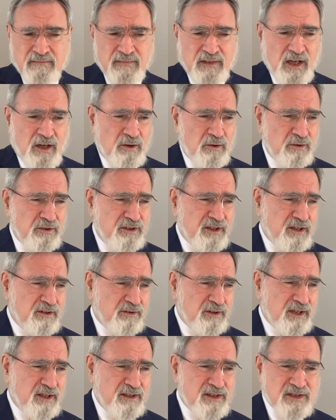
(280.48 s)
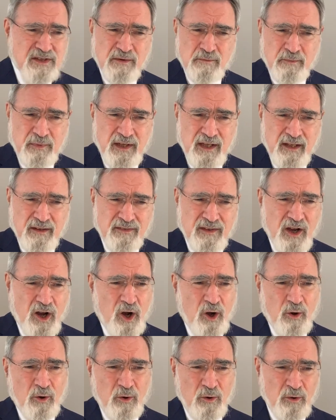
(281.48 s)
the whole decree disappeared, the
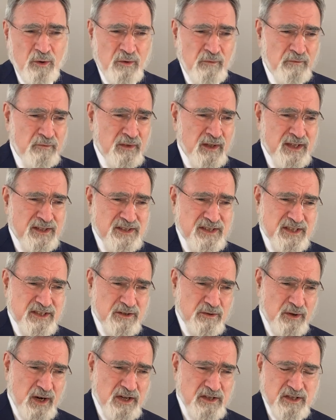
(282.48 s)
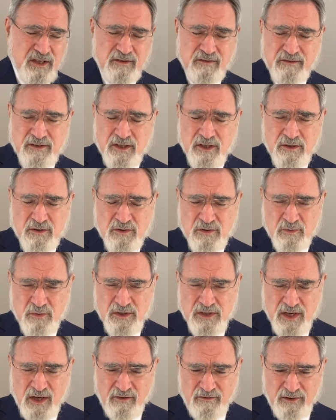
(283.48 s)
whole situation of Jews
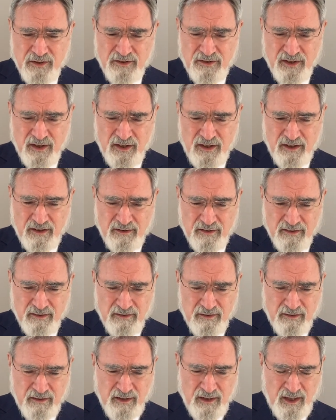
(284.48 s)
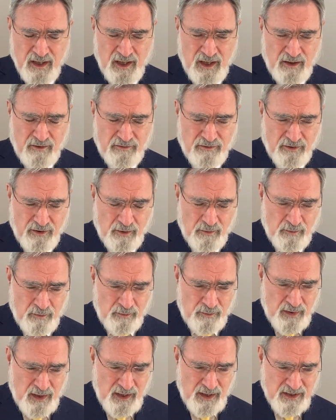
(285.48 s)
was overturned
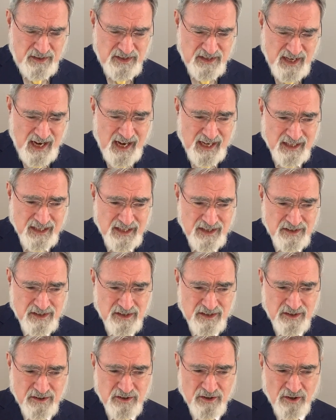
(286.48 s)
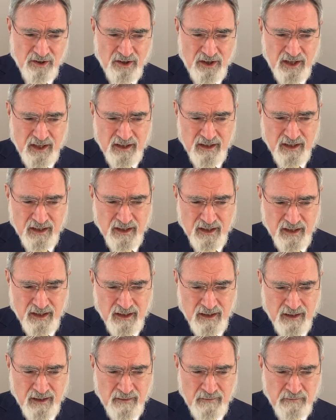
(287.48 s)
from sadness to joy.
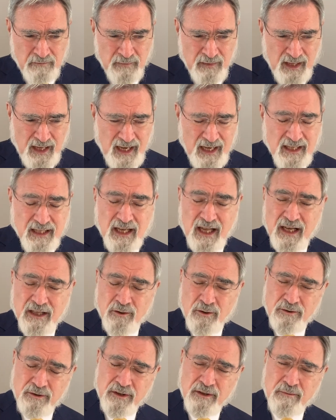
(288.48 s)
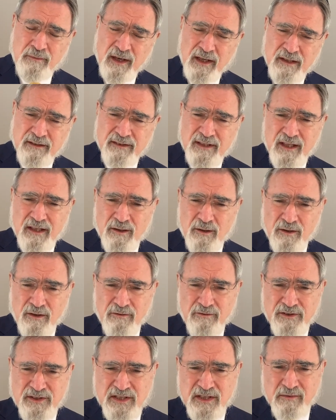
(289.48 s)
And la'Yehudim hayta ora
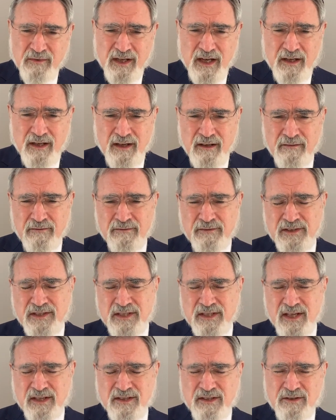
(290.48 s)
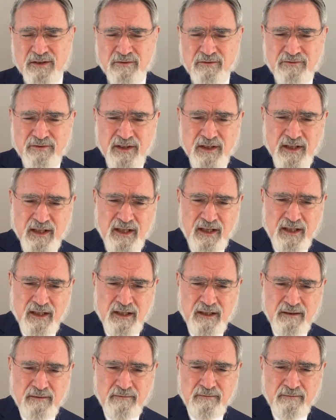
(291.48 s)
v'simcha v'sason v'ikar.